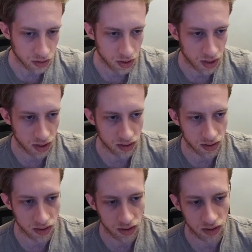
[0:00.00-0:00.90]
And
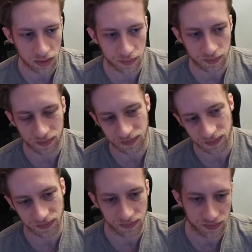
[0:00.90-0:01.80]
here,
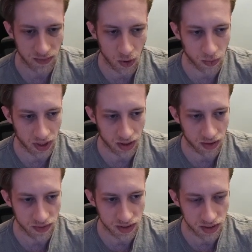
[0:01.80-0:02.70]
don't really
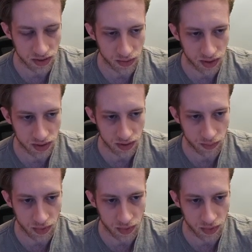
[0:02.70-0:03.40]
love the situation,